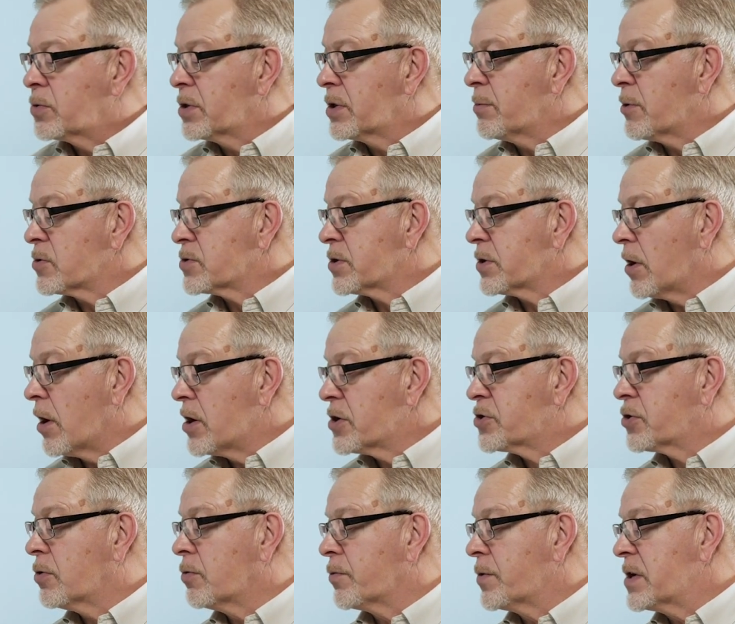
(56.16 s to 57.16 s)
to the most
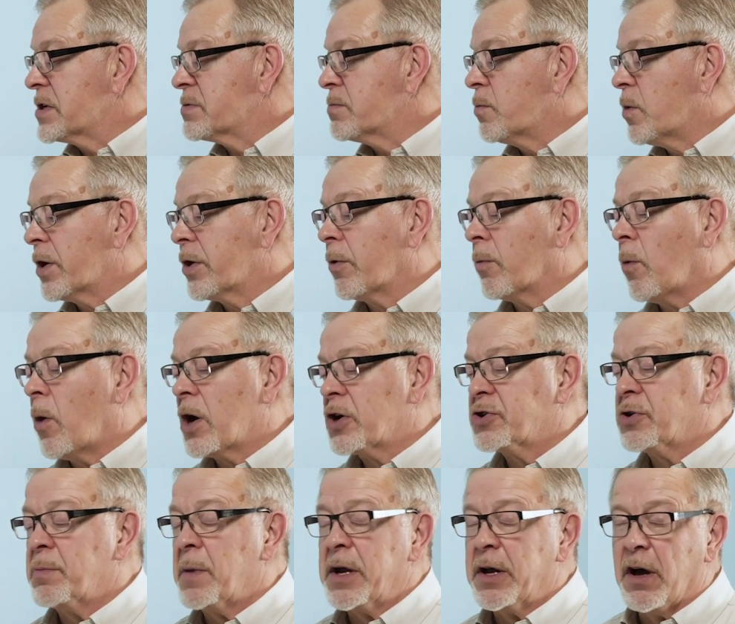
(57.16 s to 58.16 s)
logical reason why your
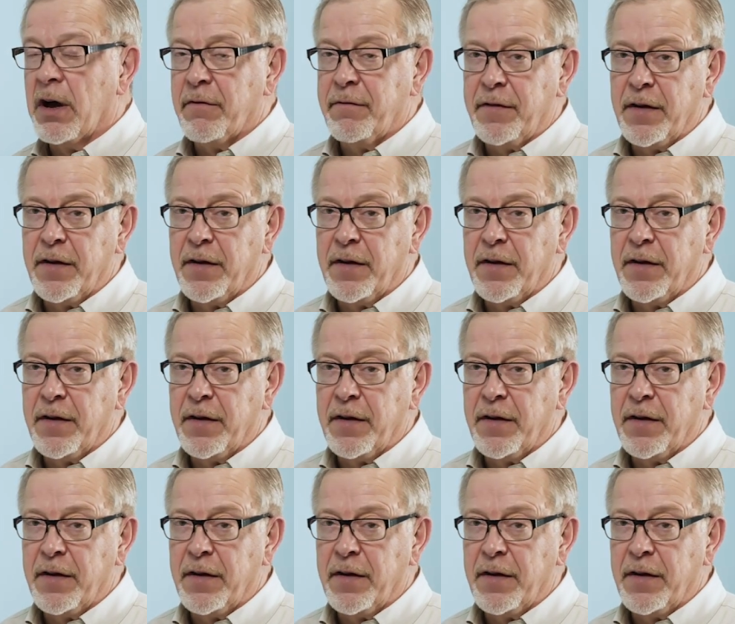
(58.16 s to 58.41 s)
washer may not